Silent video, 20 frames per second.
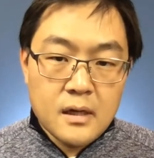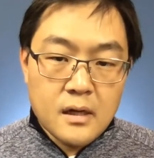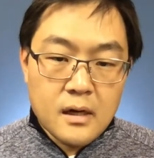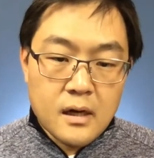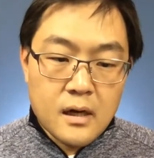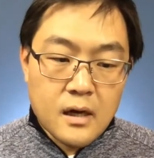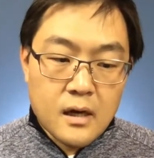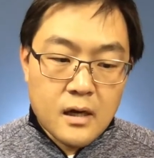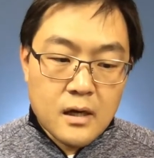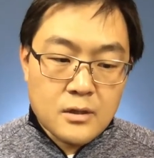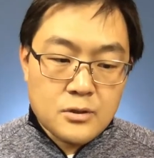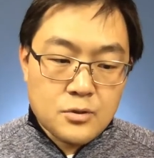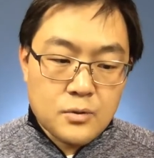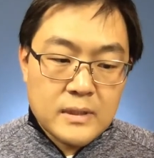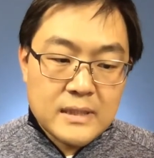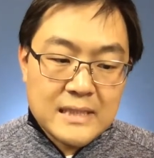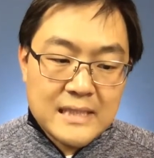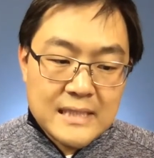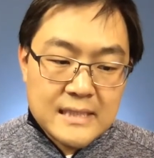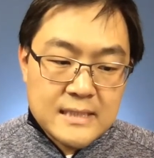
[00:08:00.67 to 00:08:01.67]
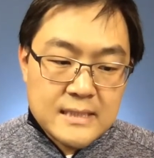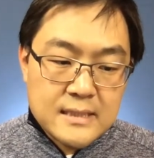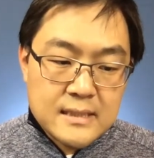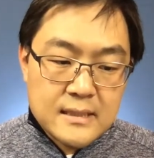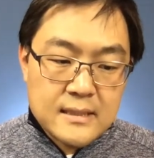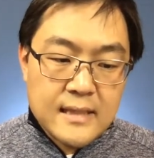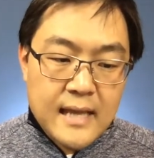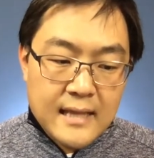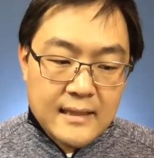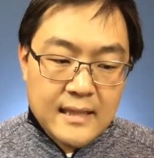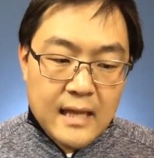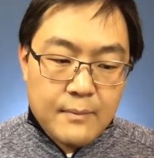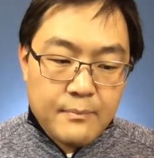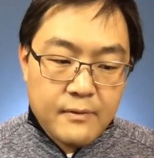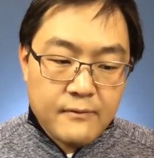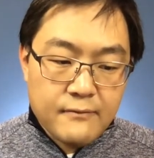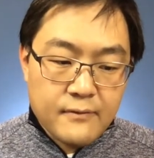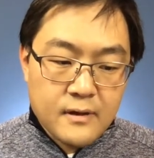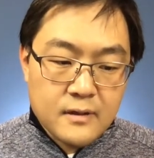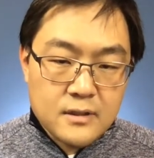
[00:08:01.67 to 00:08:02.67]
So in that type
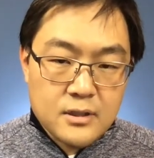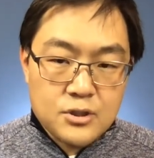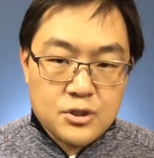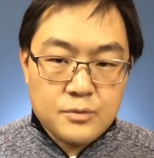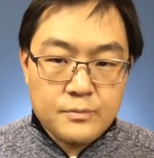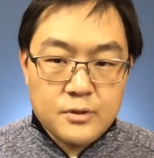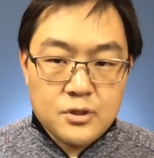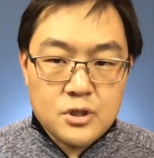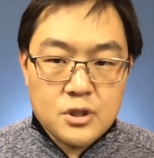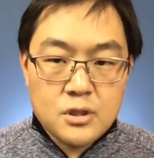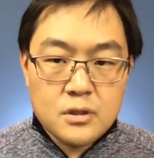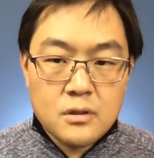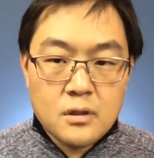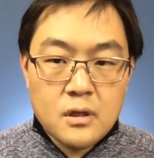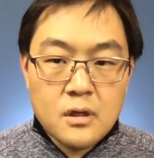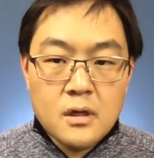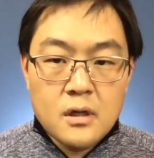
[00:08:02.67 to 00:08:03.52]
of distribution,